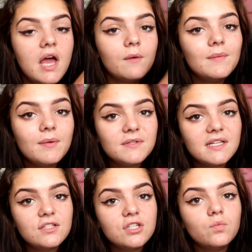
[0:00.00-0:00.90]
And when people
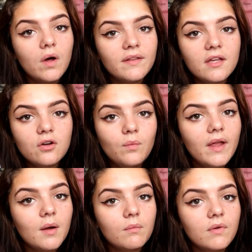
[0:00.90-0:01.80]
say to you one day you'll
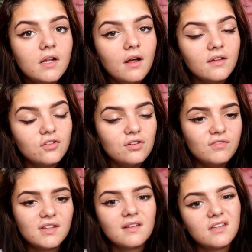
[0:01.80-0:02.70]
wake up and realise, and you
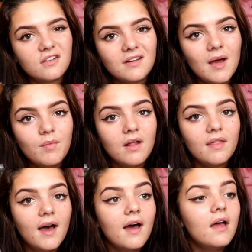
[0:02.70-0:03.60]
think it doesn't happen like
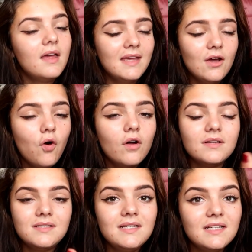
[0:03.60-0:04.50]
that, it
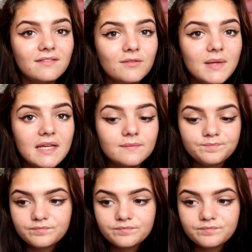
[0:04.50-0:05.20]
honestly did for me.